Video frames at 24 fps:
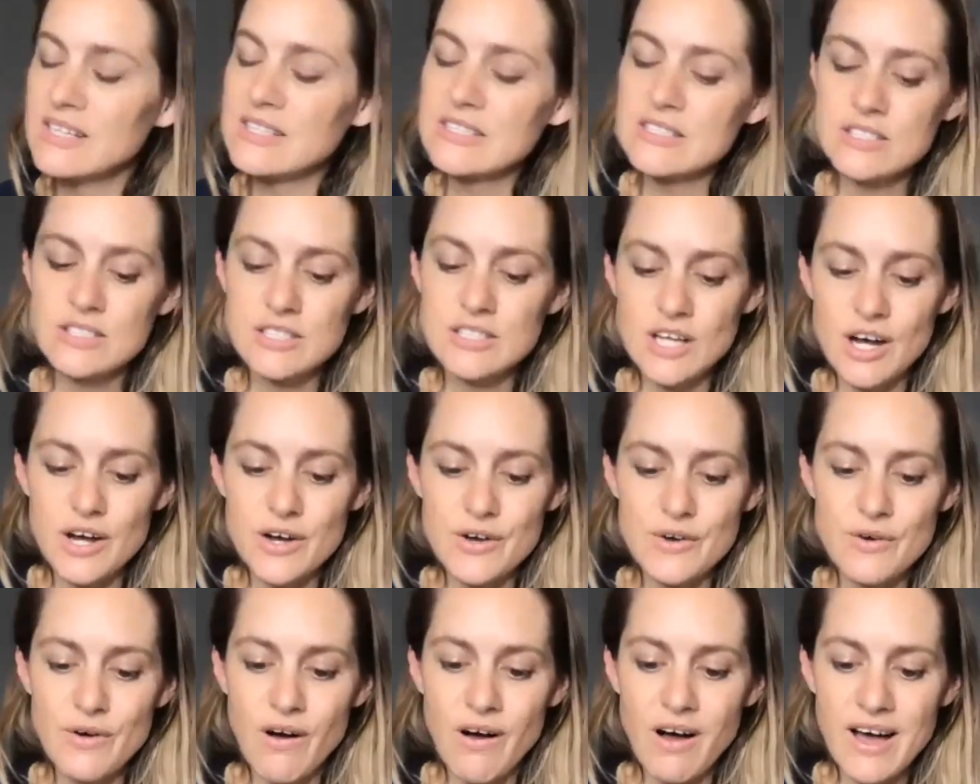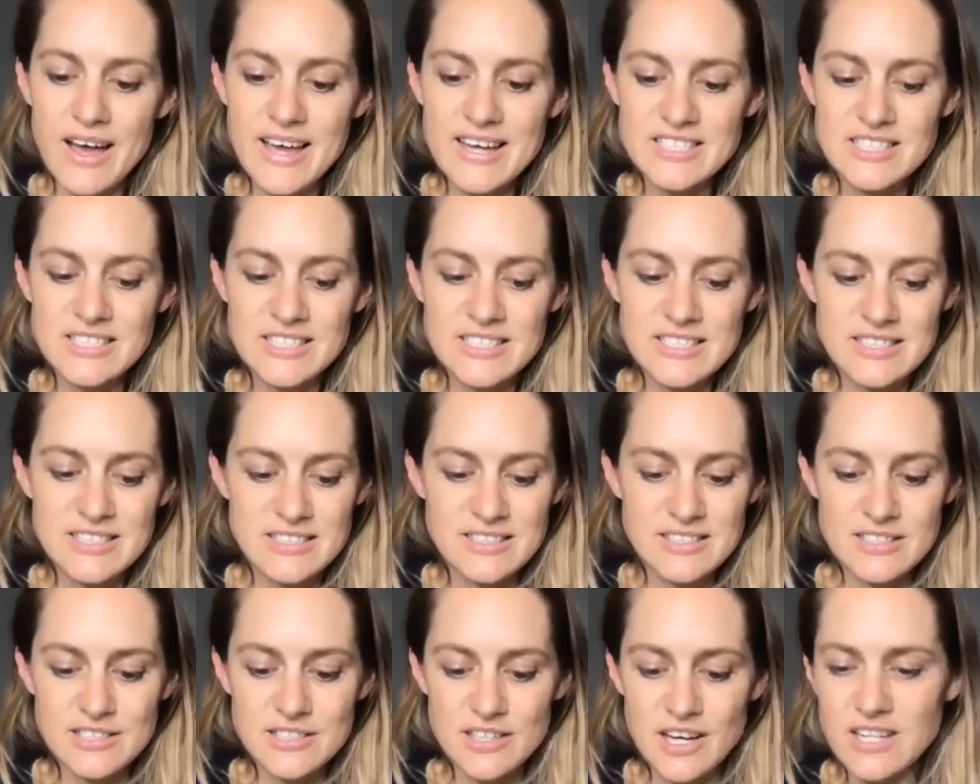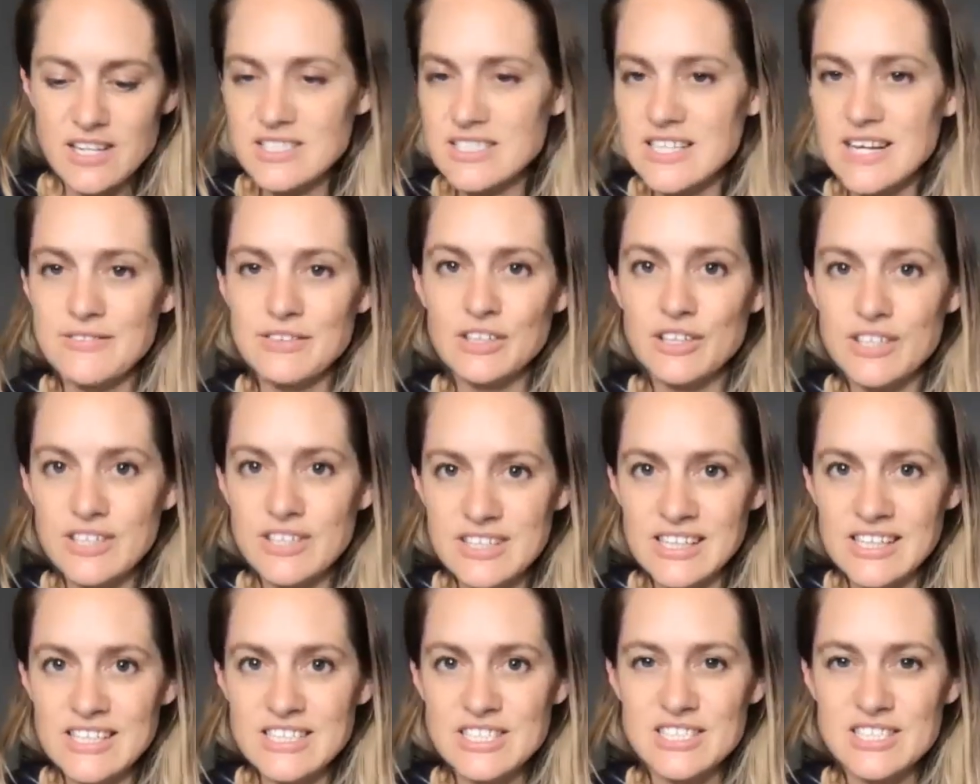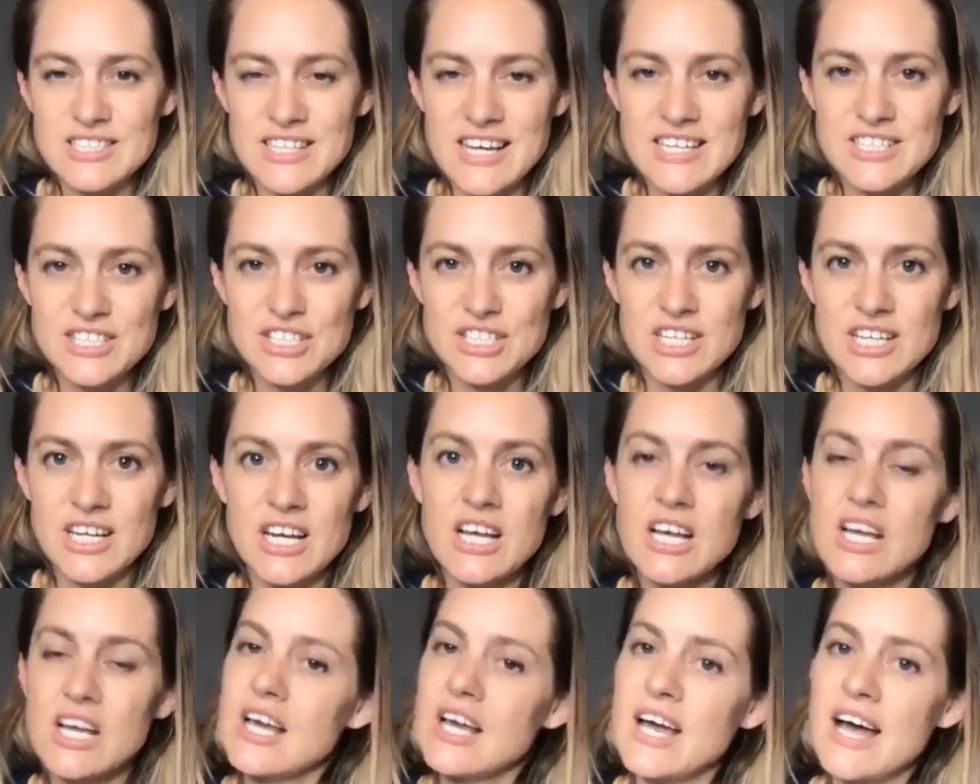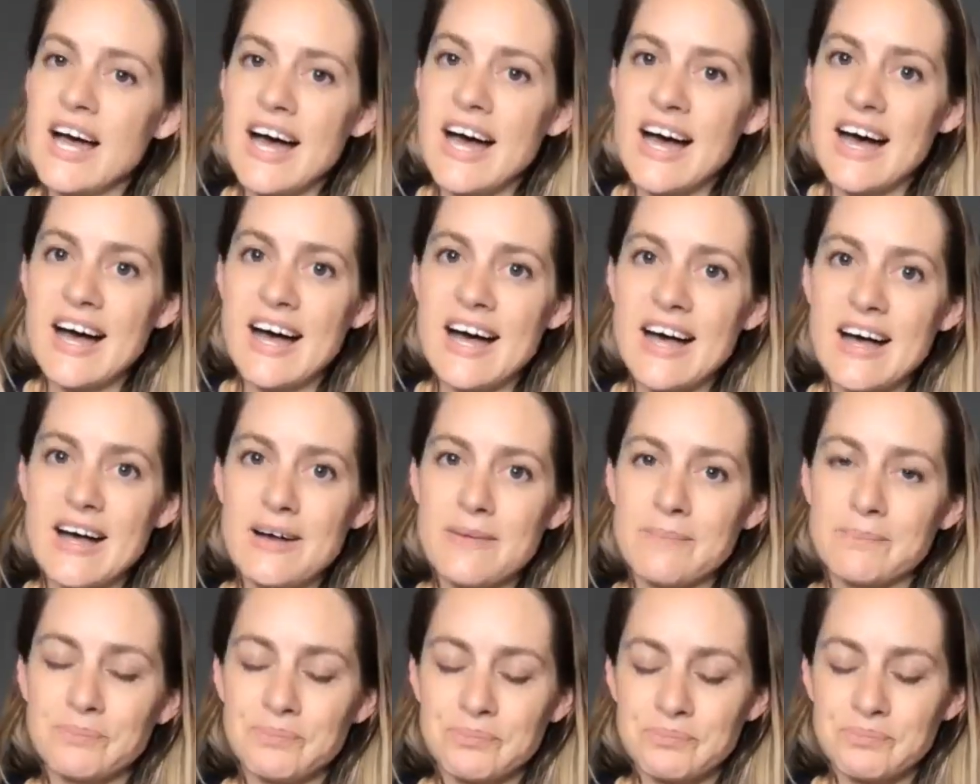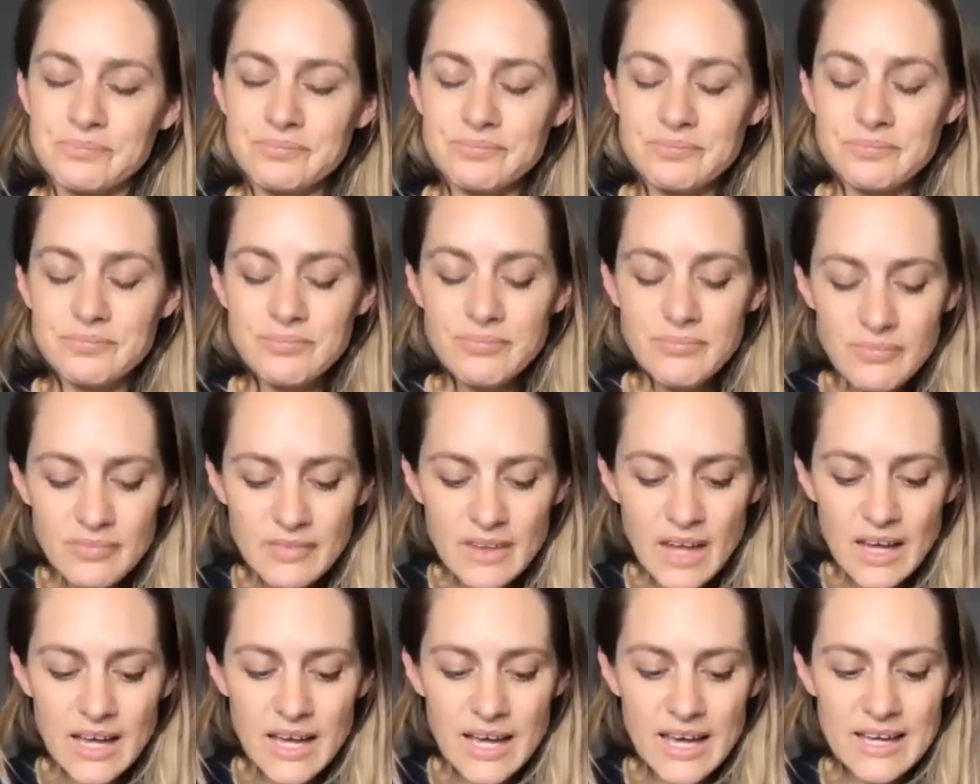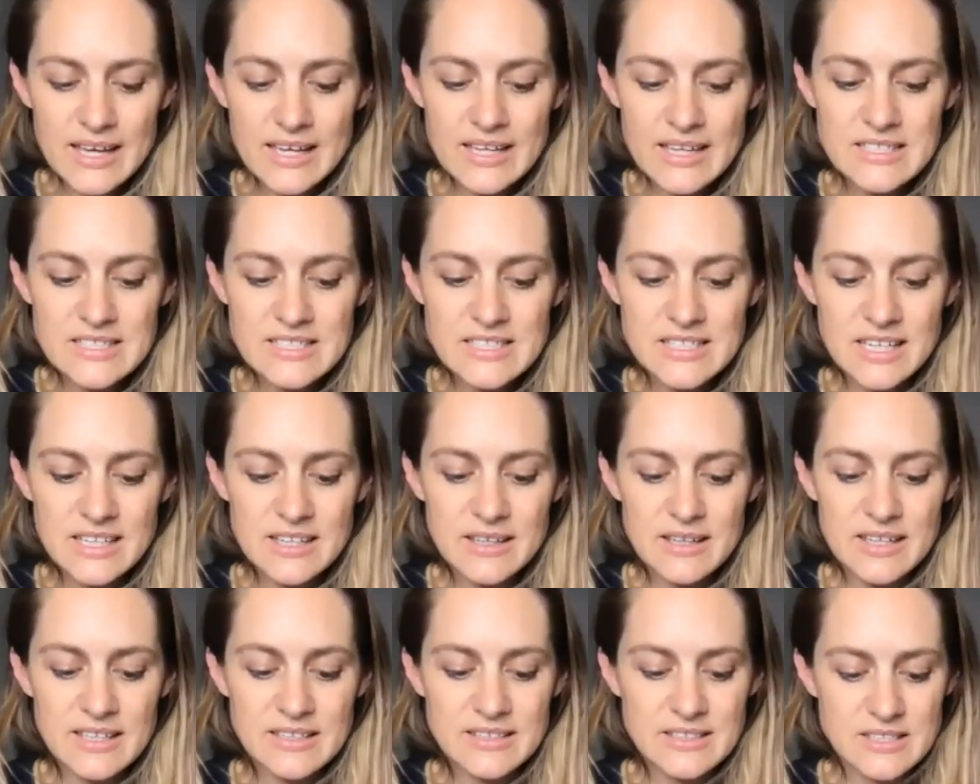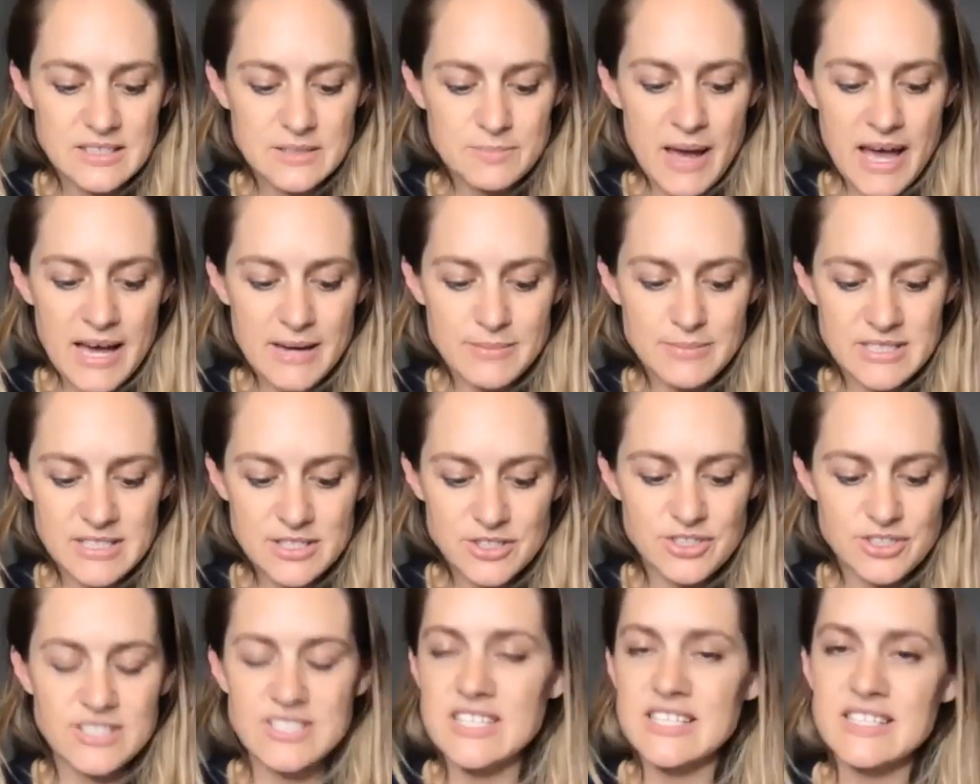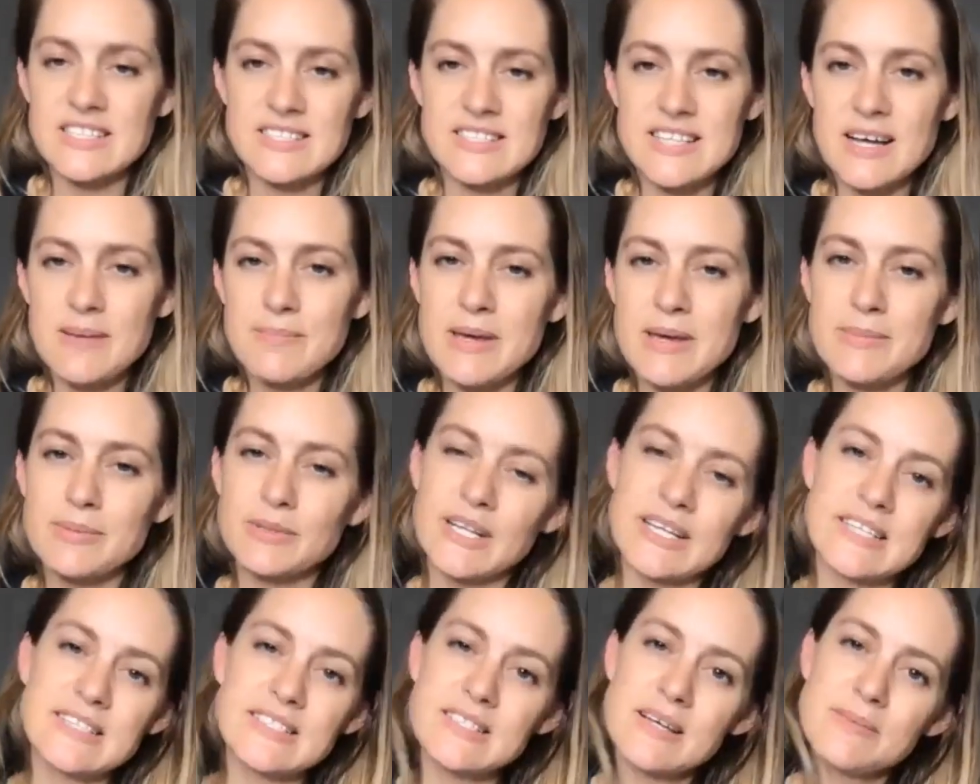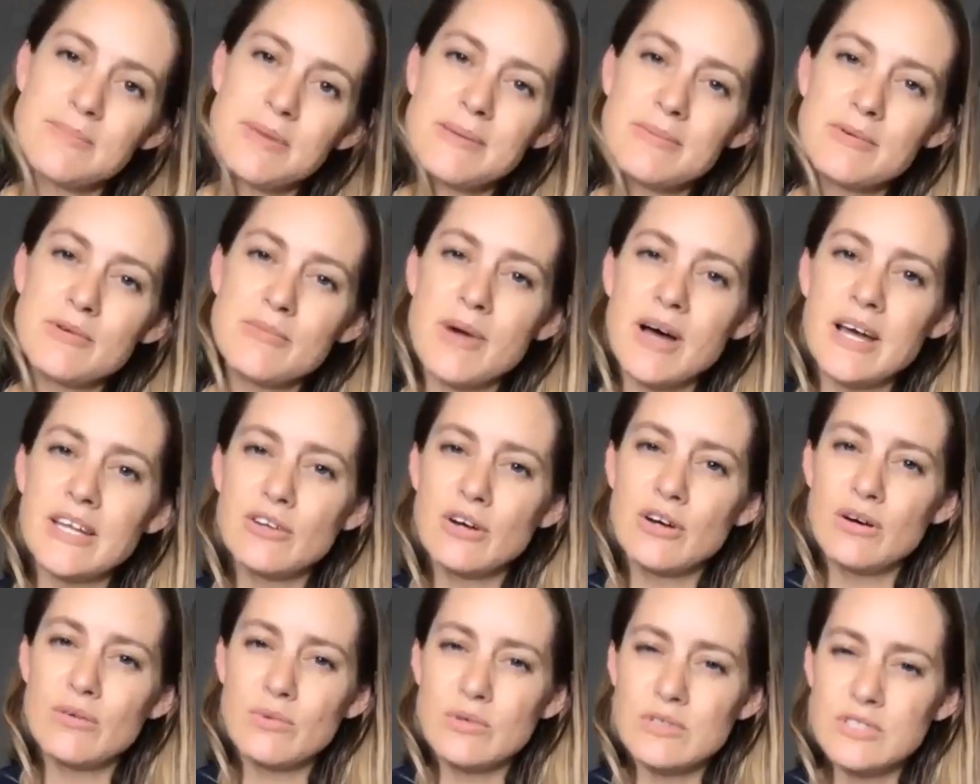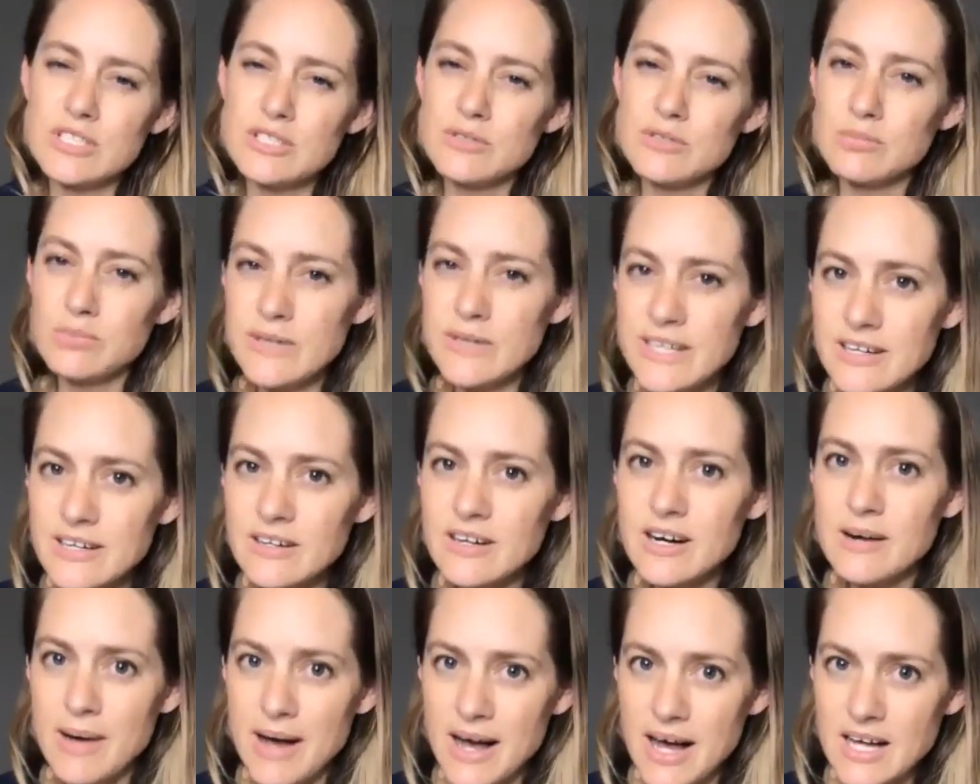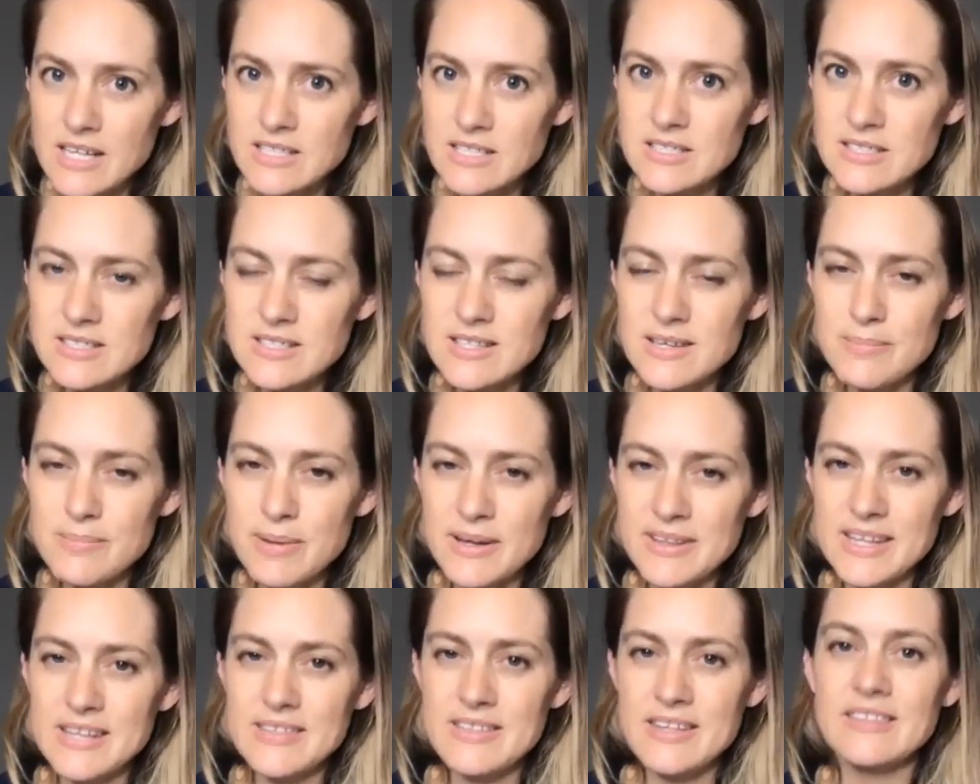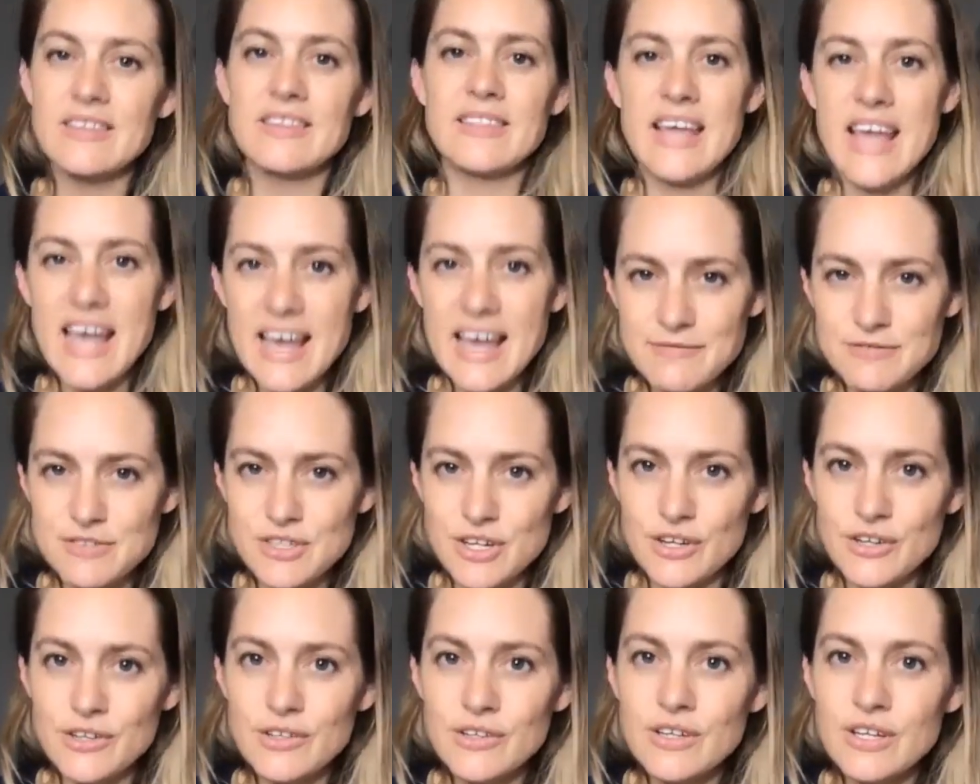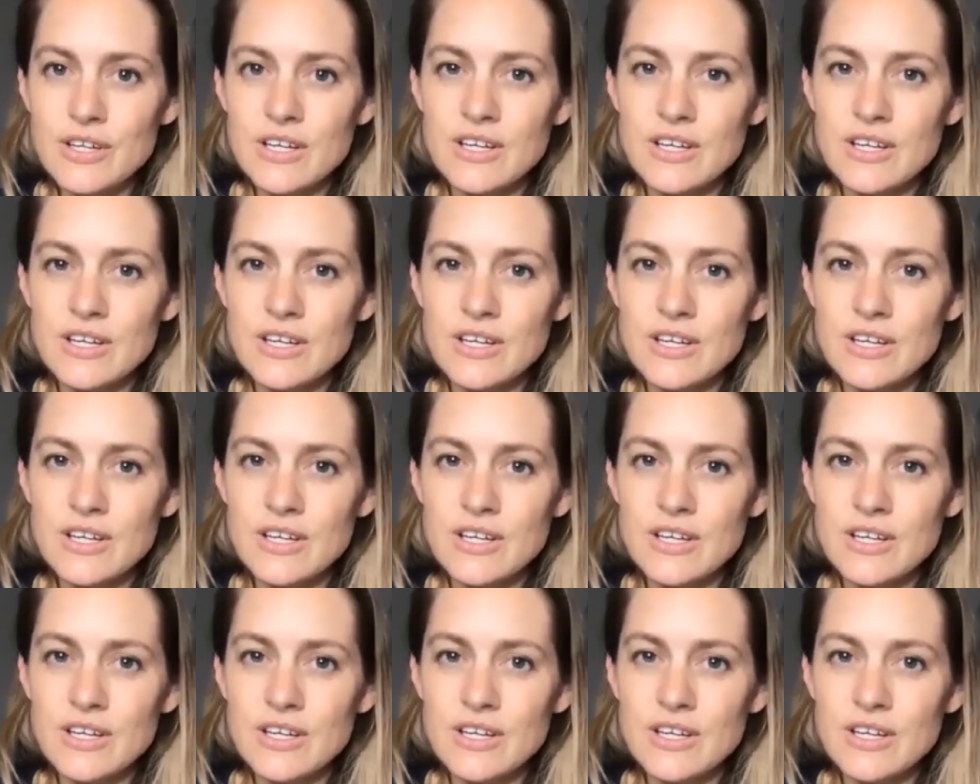So I actually just decided to have a look at the legislation, and it's perhaps interesting to some people. Like, some people might not want to wear a mask, but they think that they have to.